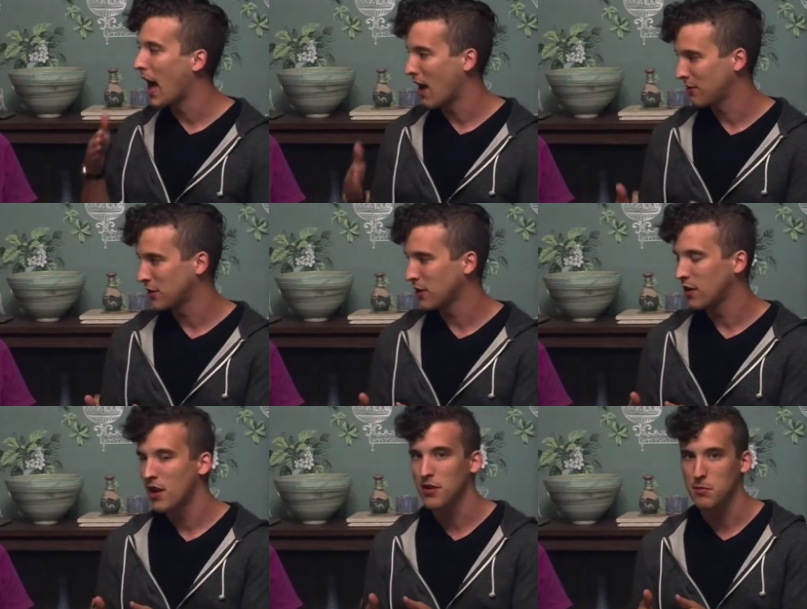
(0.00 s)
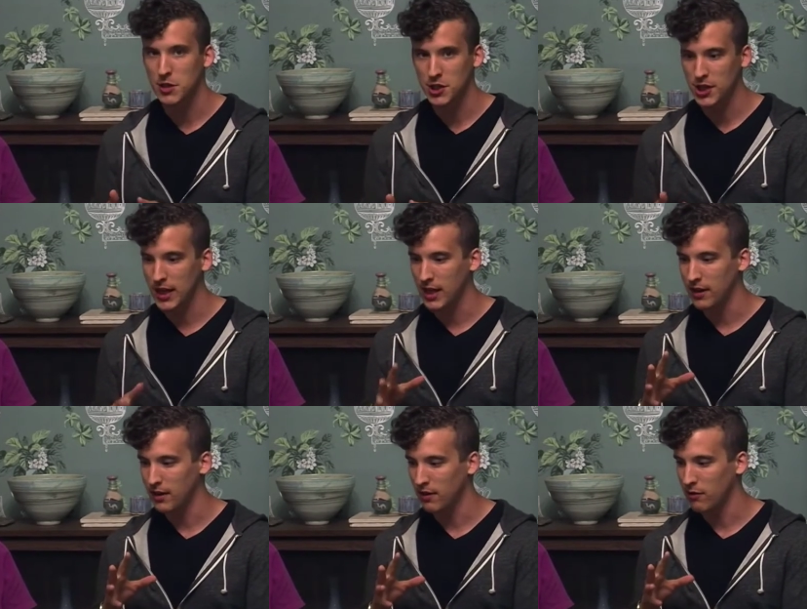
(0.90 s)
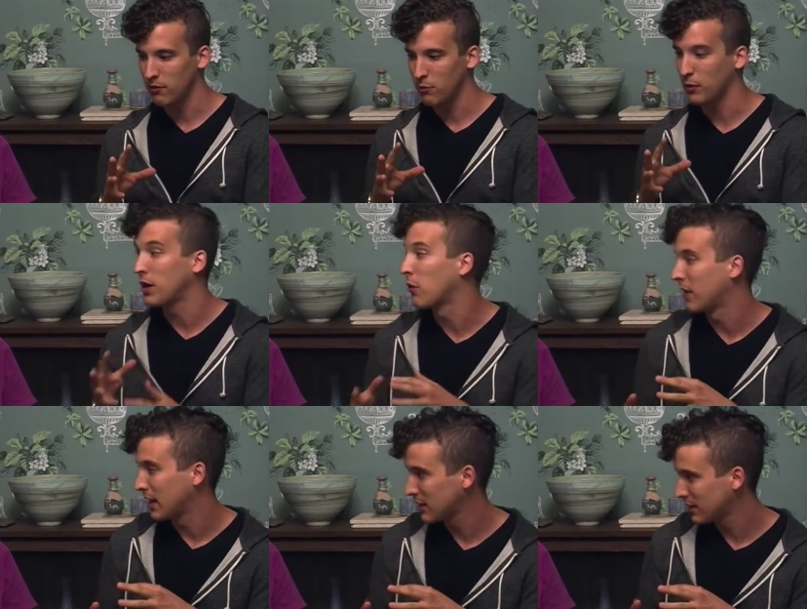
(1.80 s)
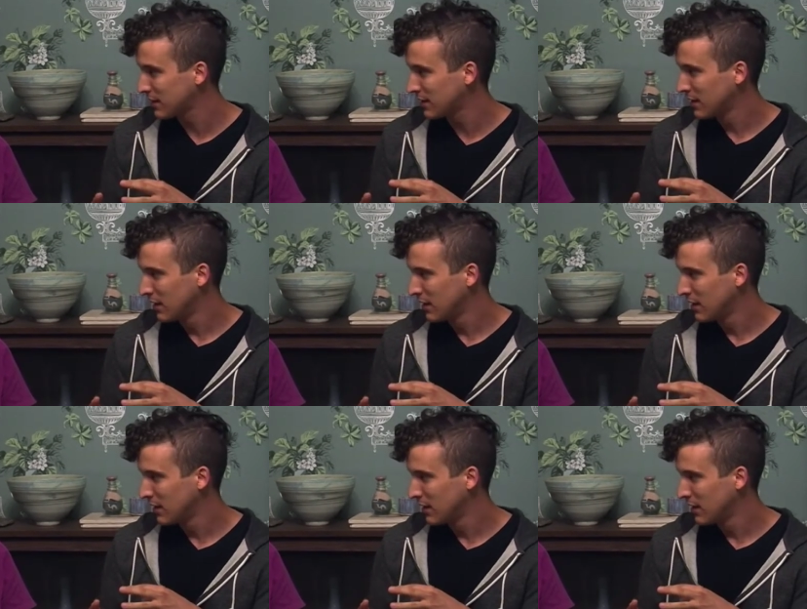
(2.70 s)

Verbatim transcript: after the machine reorients.